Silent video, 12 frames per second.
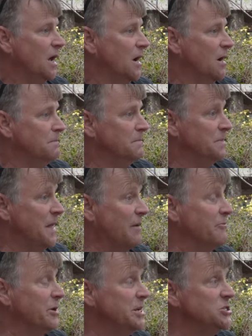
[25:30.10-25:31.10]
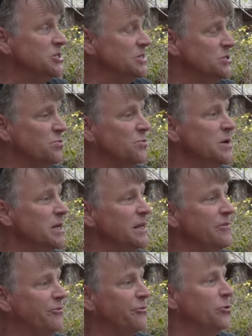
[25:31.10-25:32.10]
um, that region's
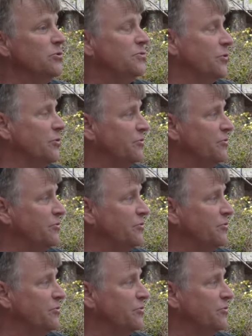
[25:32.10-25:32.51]
really fruitful